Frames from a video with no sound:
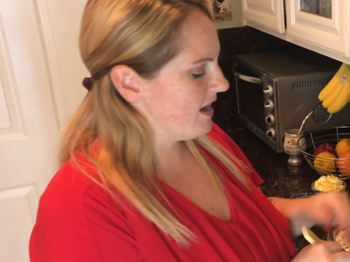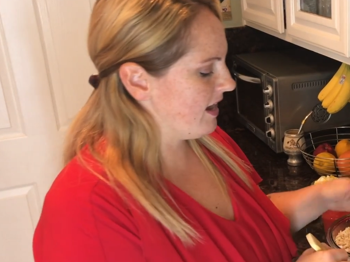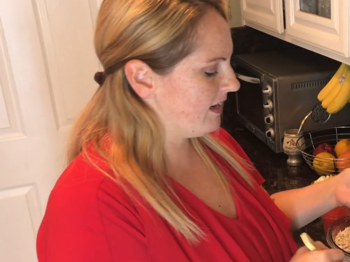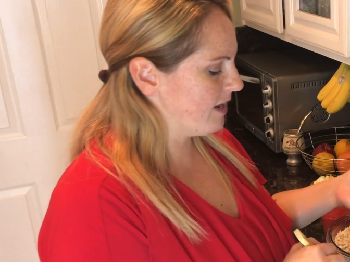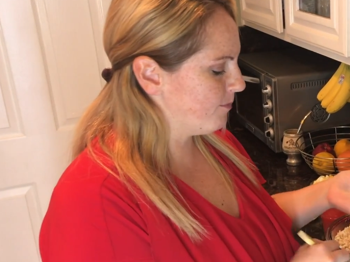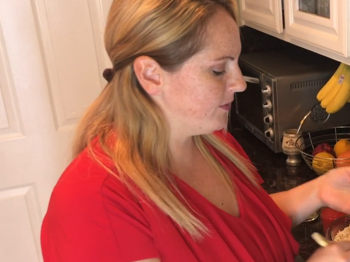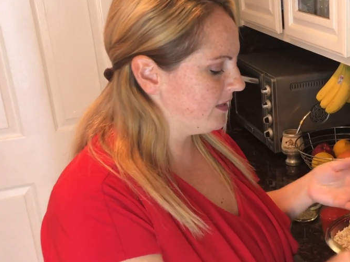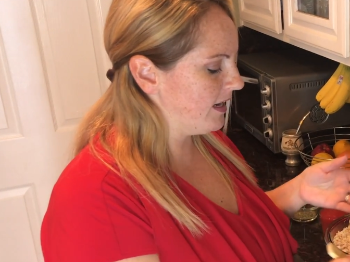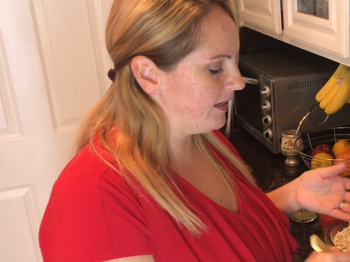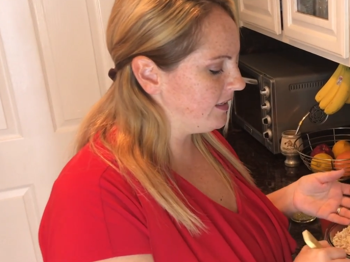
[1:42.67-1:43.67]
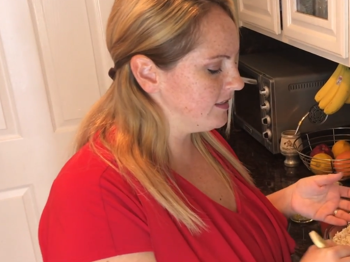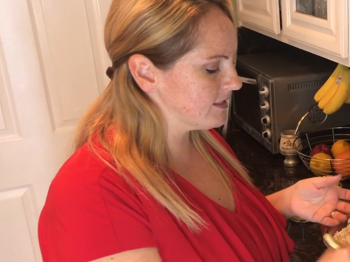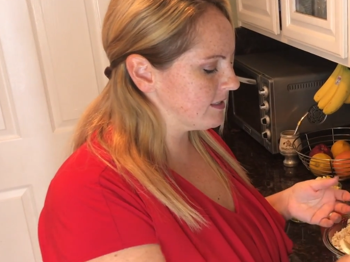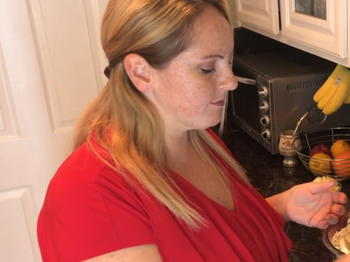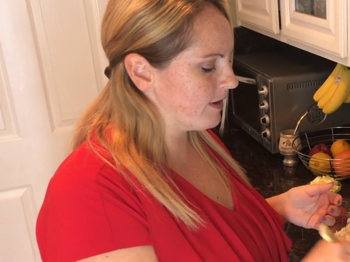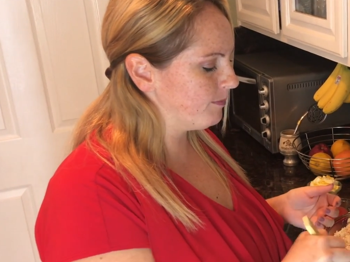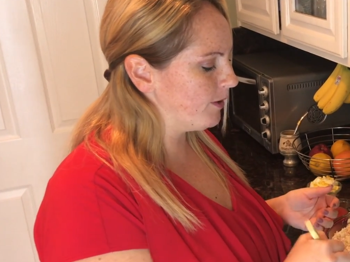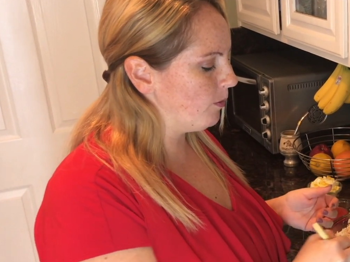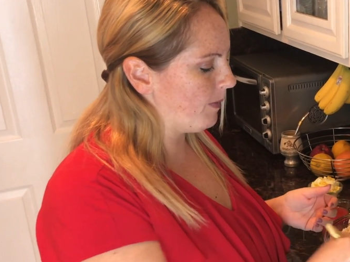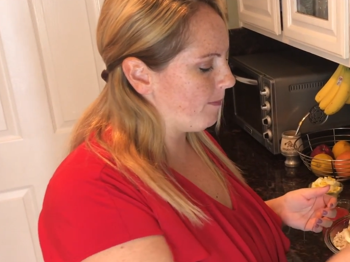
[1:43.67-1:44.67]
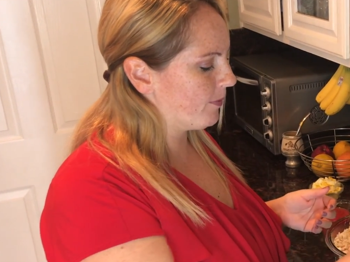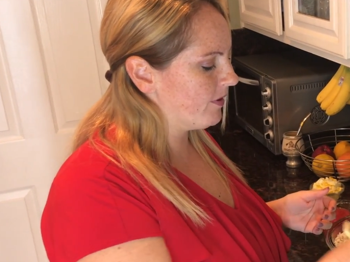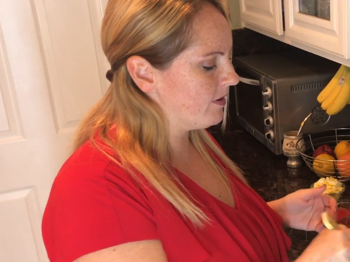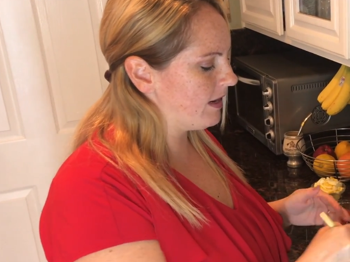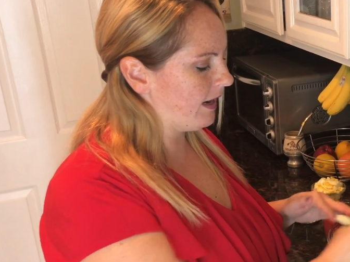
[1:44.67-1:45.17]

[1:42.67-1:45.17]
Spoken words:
and I put the onions and red bell pepper,